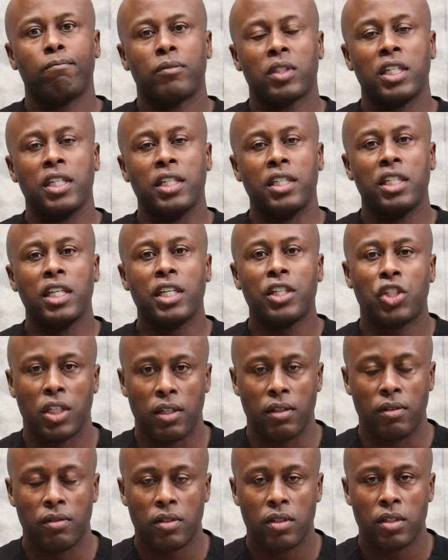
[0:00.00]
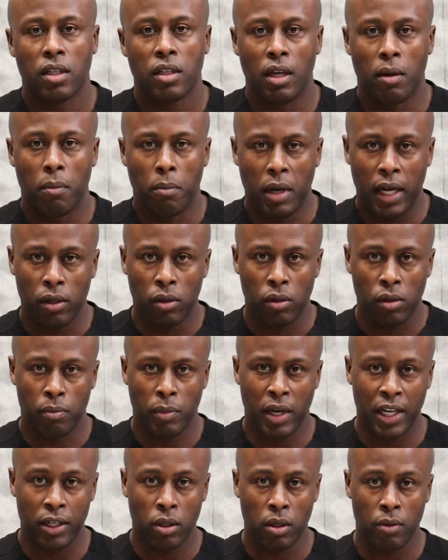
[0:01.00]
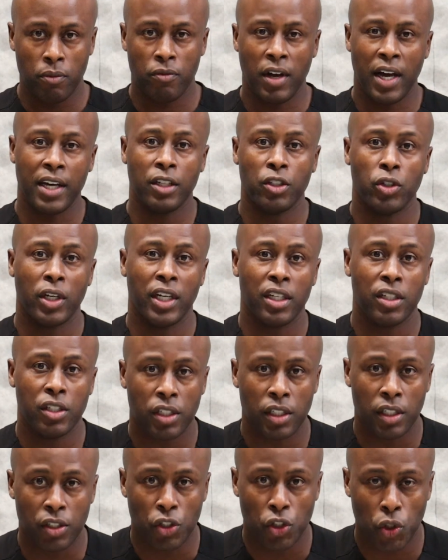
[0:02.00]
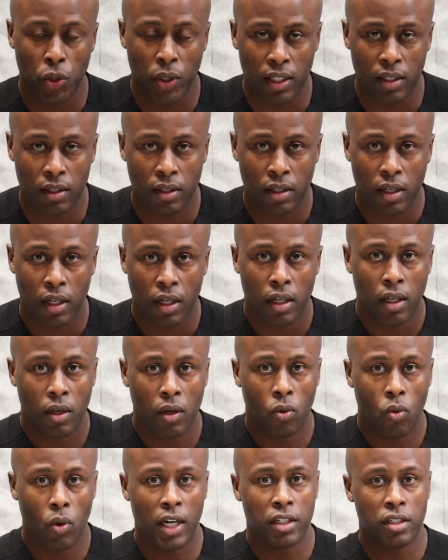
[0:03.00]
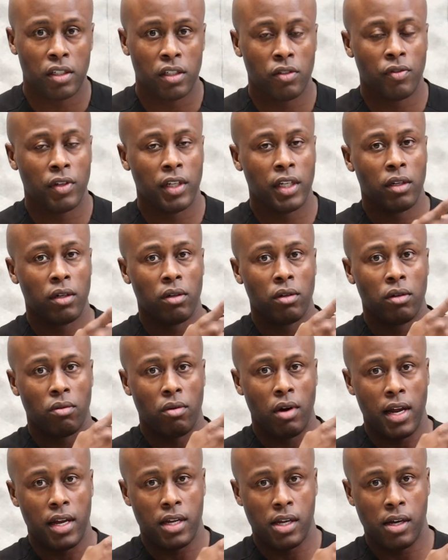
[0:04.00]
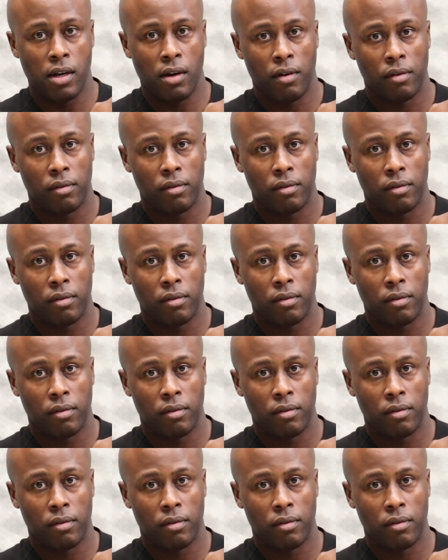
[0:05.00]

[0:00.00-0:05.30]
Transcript: conditions that manual lymphatic drainage can treat, watch this video right here.